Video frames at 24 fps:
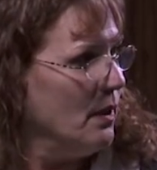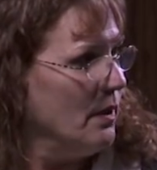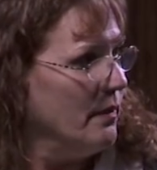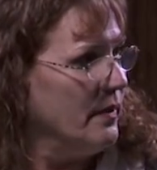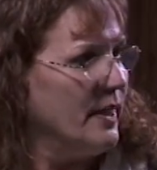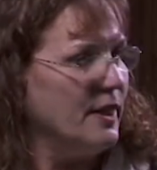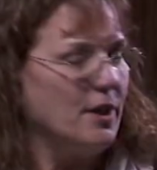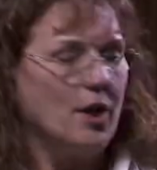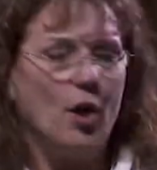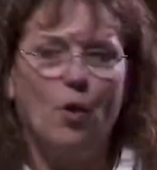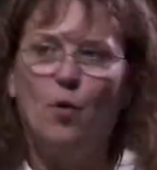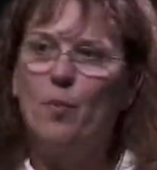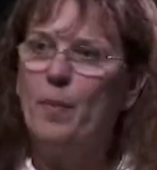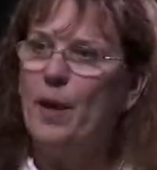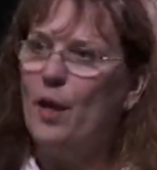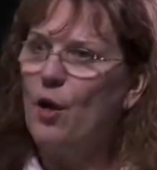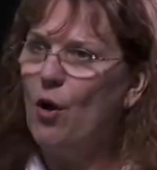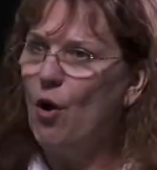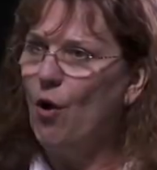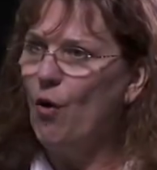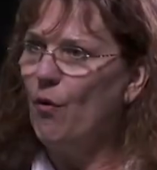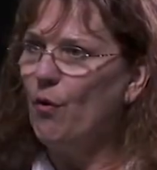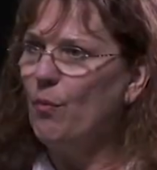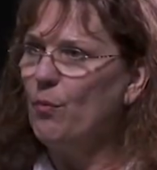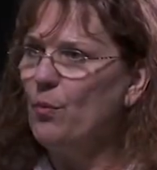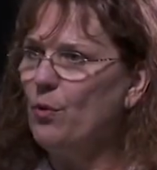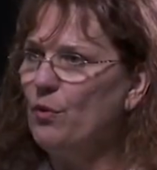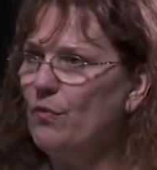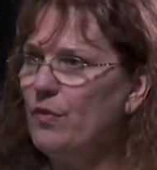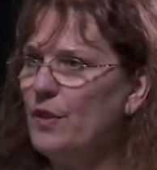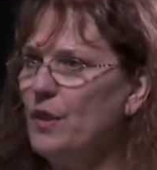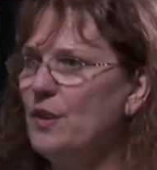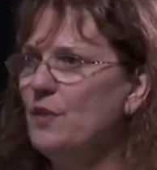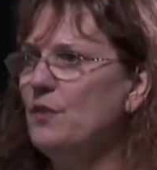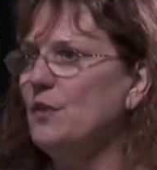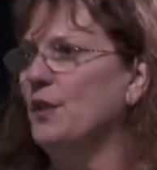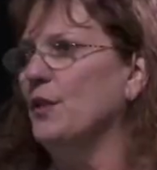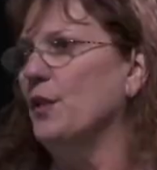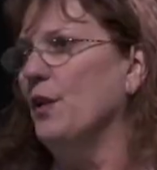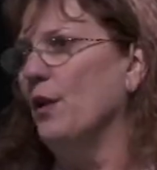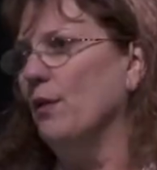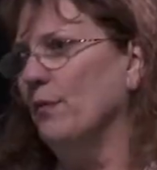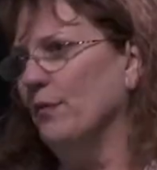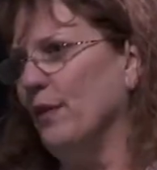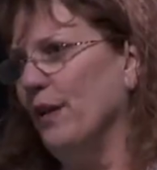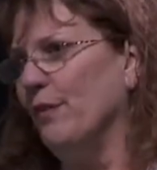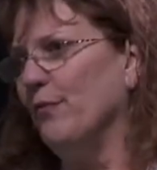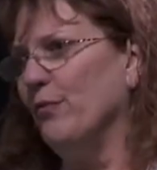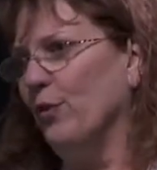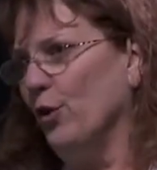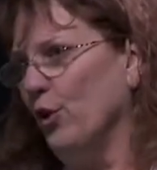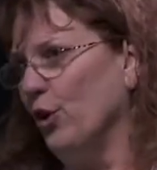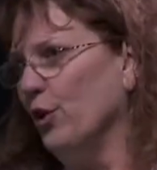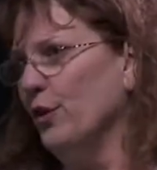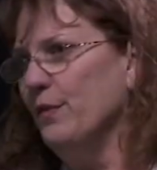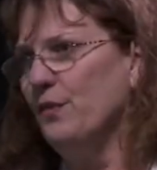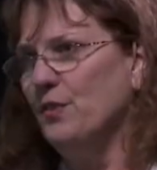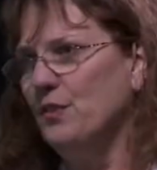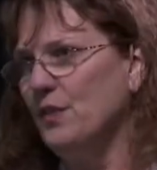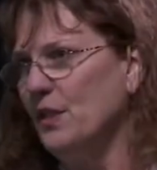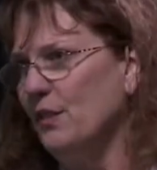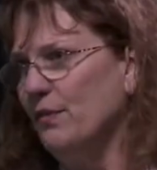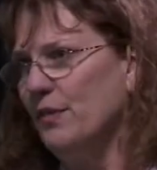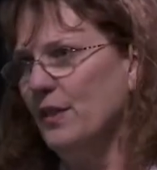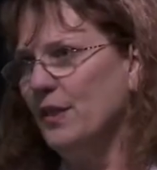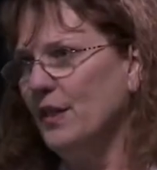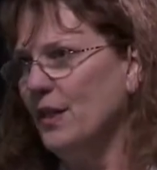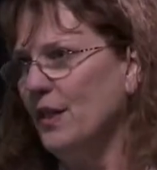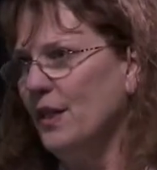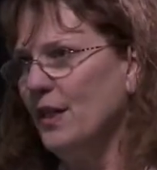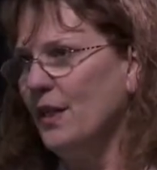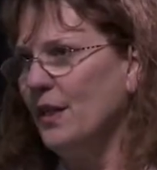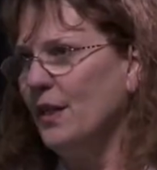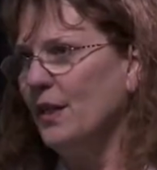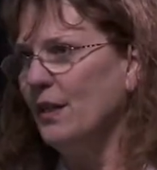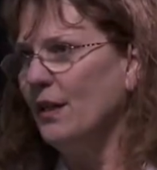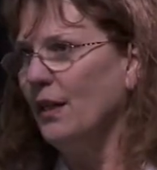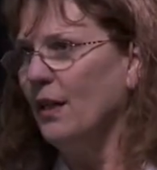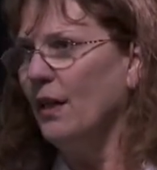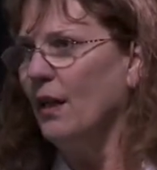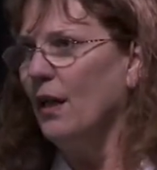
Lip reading: They know about horror movies, they've heard of Stephen King,